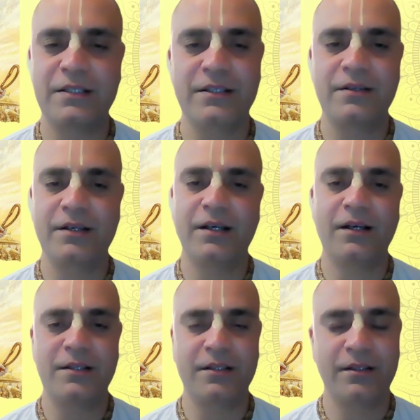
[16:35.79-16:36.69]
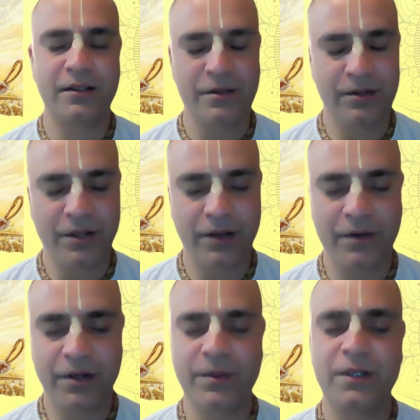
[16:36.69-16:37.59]
etc., are
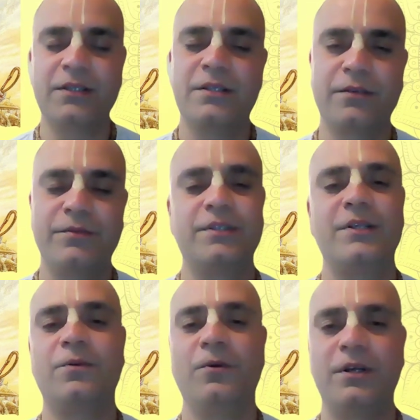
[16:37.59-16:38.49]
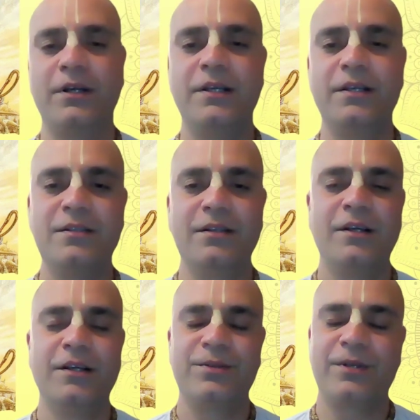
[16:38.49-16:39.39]
given to us in sufficient quantities
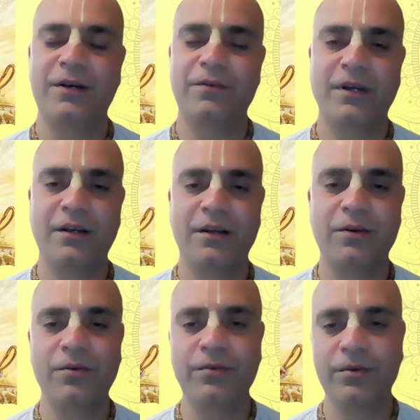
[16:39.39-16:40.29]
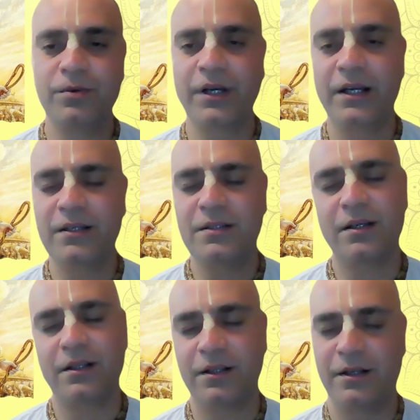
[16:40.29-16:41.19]
so that we can grow food grains
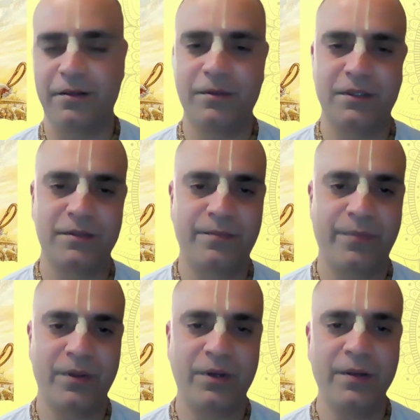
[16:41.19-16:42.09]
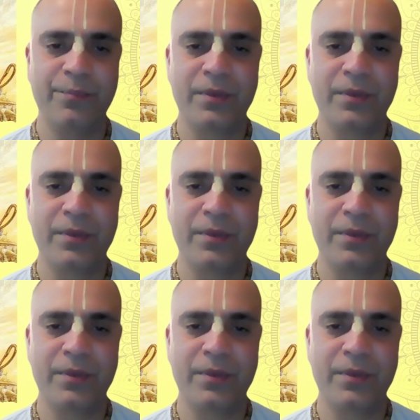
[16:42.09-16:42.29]
and other eatables. Okay.